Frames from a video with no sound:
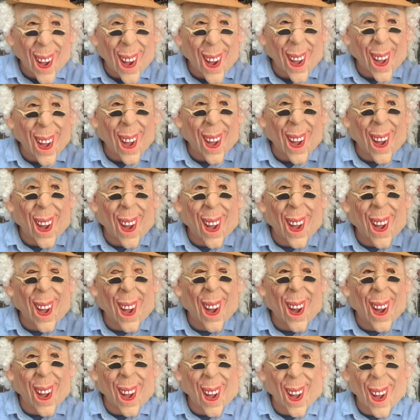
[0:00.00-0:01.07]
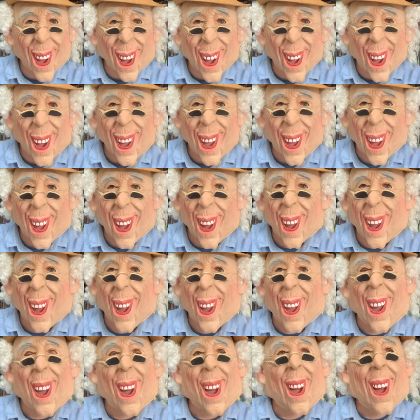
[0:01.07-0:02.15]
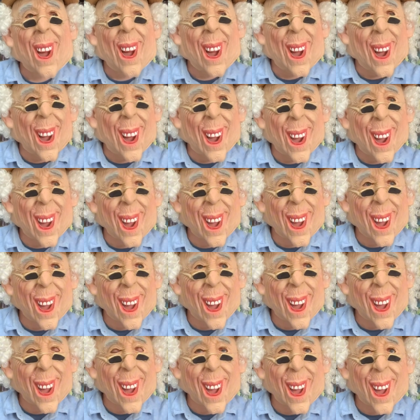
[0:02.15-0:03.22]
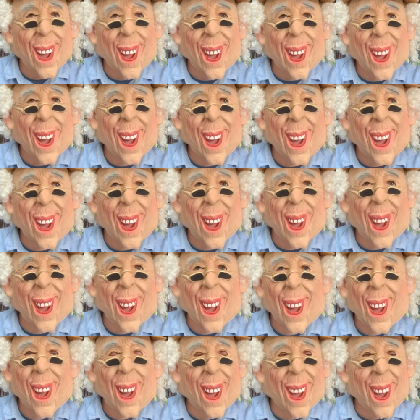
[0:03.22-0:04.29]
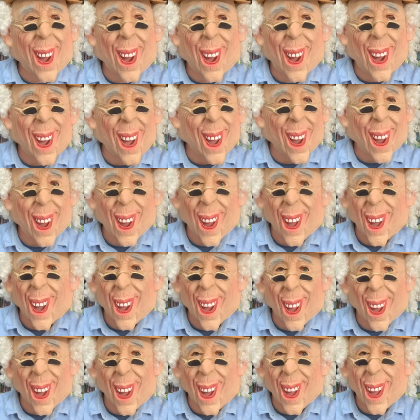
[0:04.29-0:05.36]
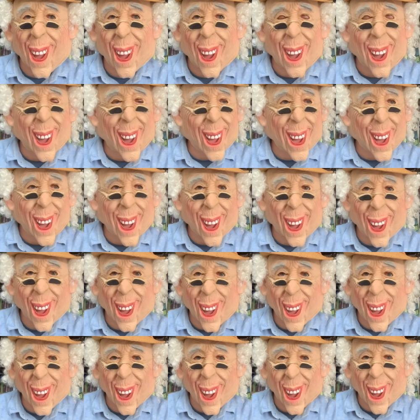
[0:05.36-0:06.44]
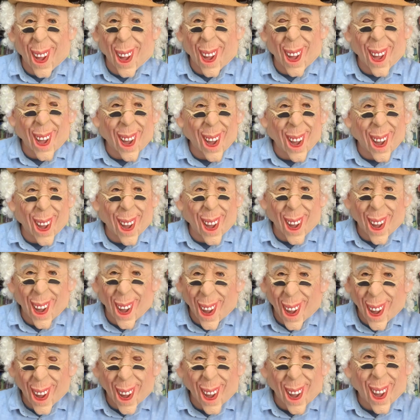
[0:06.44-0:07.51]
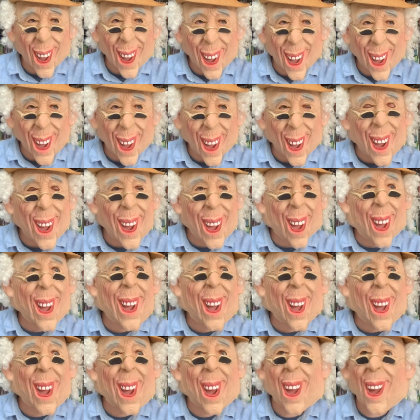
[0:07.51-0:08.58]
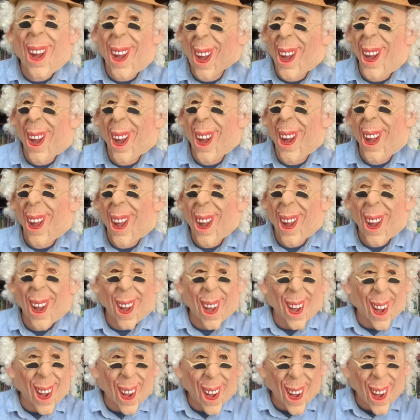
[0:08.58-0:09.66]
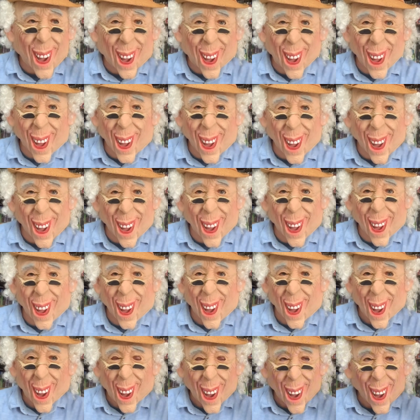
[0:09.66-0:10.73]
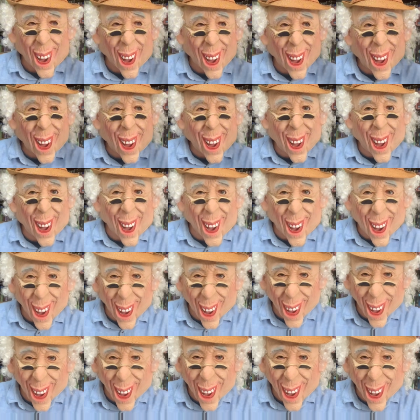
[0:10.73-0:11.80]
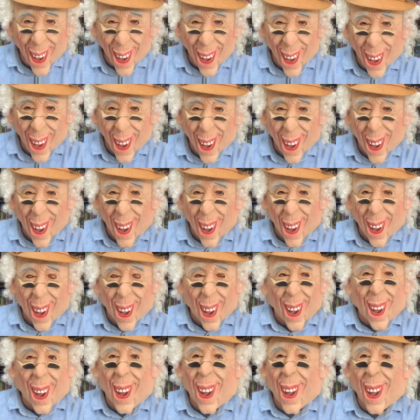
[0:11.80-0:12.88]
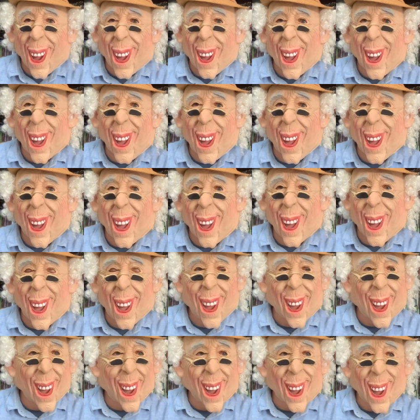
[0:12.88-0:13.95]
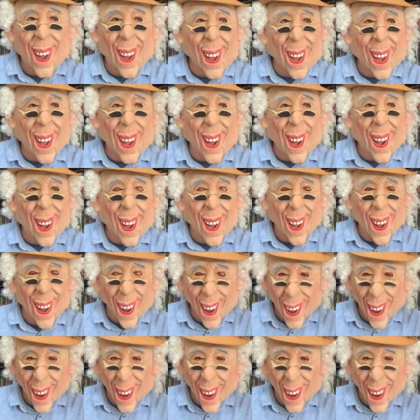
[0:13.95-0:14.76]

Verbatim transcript: watched it on Prime Video. And yeah, what can I say? It's uh, it's like a dream come true. Love westerns, love these two actors, and yeah,